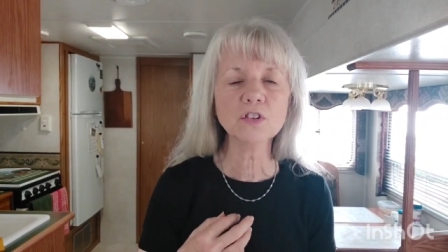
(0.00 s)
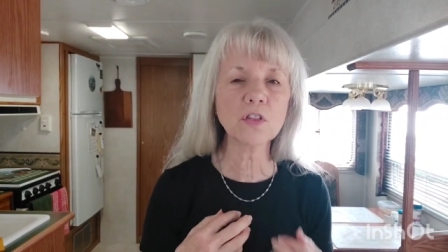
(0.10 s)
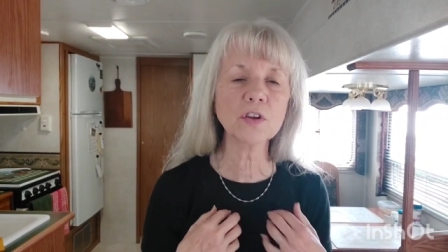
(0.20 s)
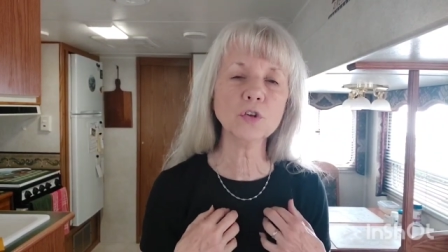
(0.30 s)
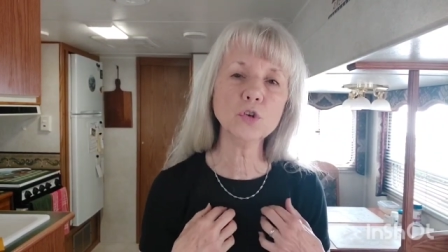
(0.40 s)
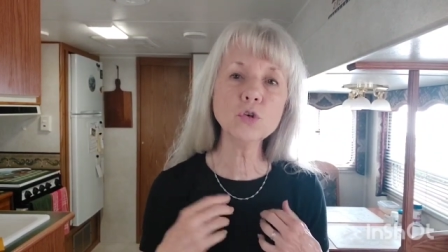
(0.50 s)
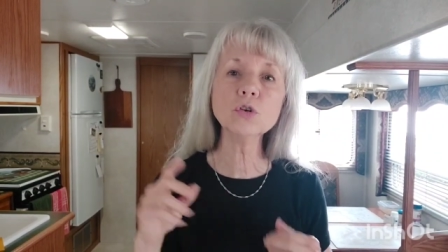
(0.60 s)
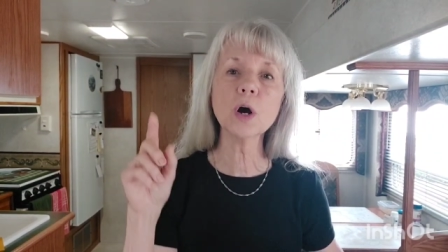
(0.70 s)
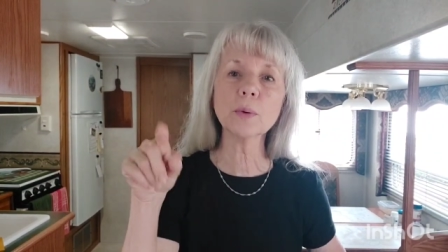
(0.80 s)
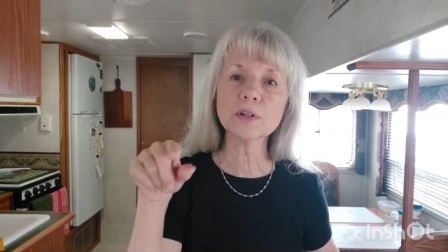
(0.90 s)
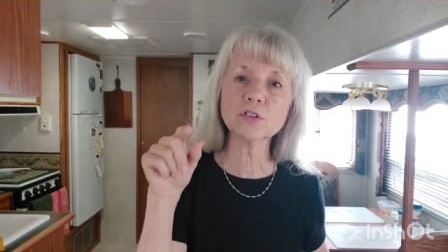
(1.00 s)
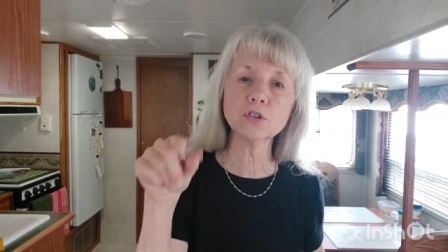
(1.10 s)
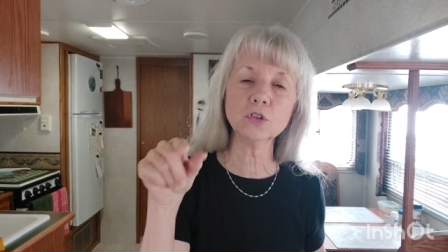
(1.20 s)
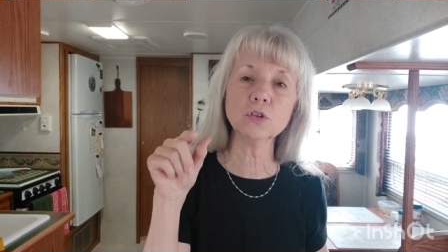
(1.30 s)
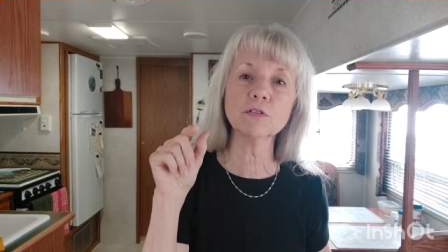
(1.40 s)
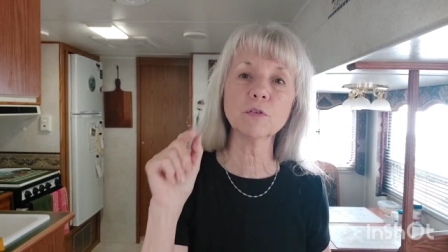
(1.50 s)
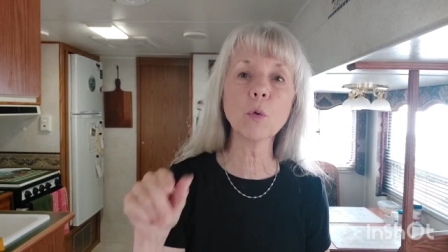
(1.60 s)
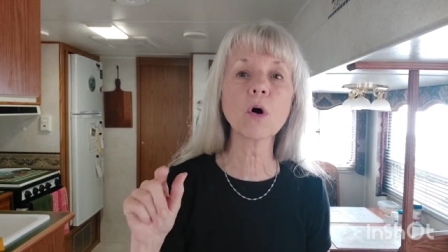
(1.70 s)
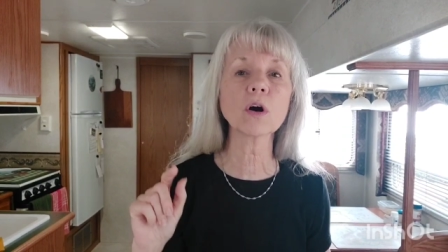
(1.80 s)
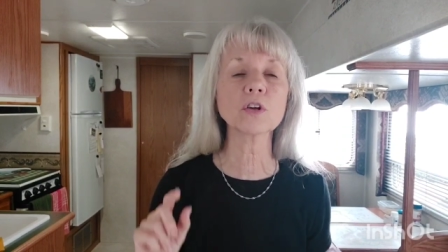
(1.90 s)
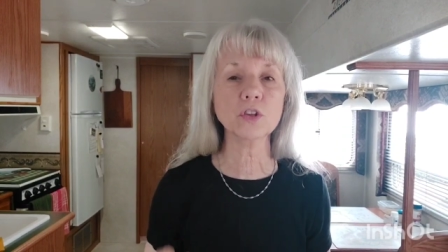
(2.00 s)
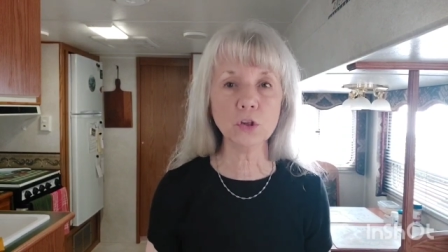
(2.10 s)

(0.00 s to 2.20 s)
so that you know what to do for